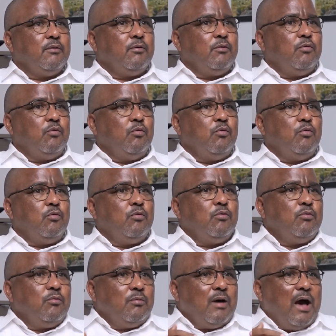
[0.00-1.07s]
who
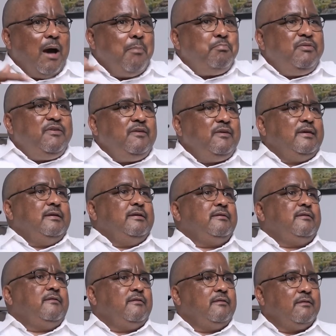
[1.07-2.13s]

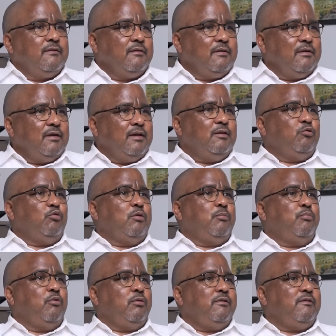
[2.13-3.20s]
appeared into the
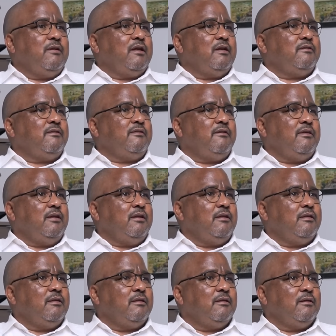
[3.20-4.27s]
political scene